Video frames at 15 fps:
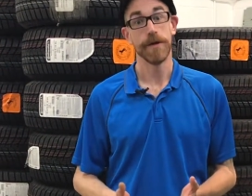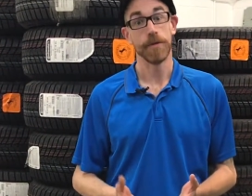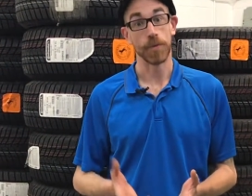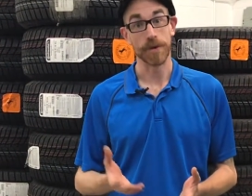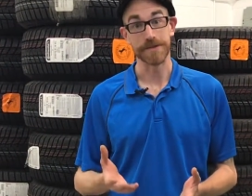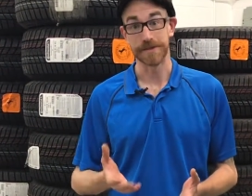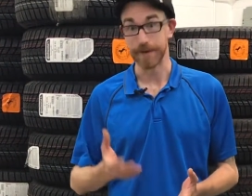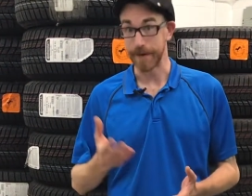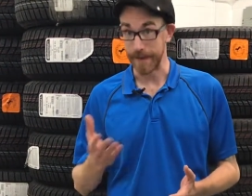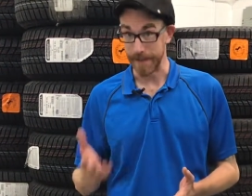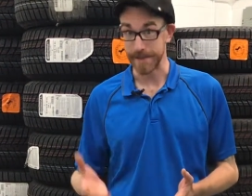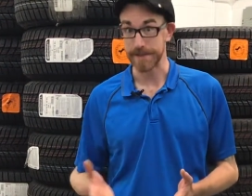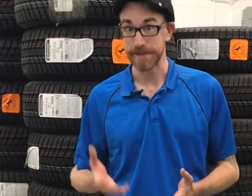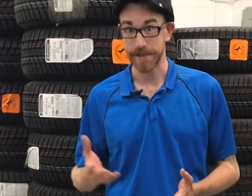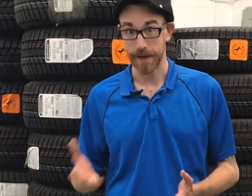Winter
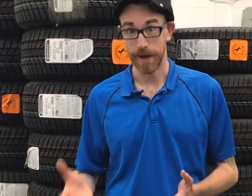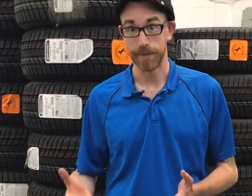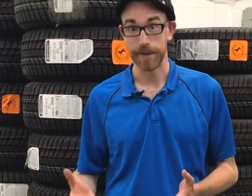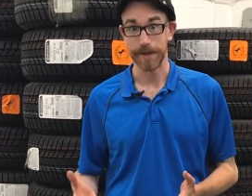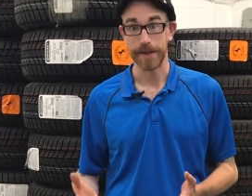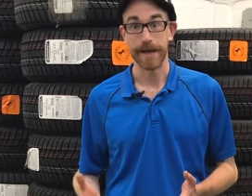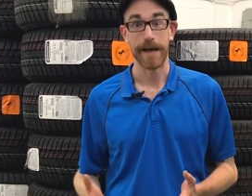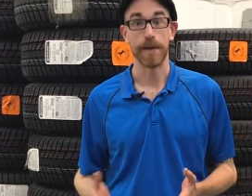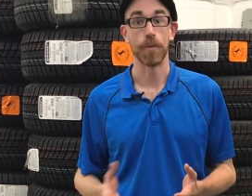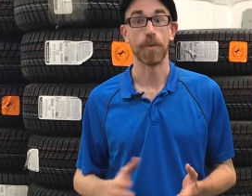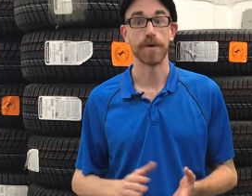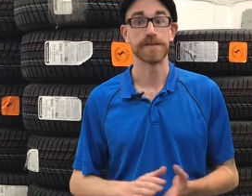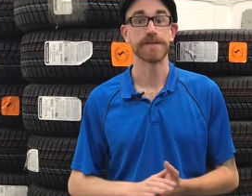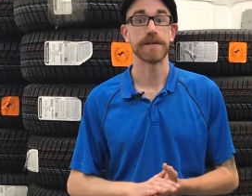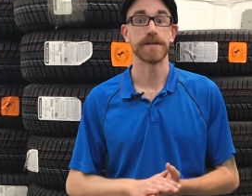is coming, and
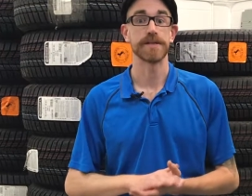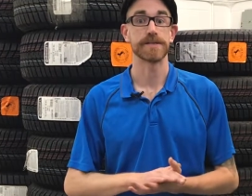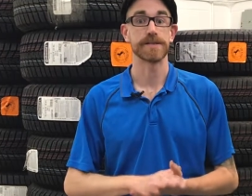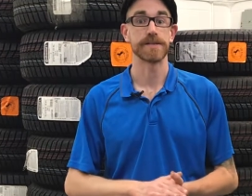once it hits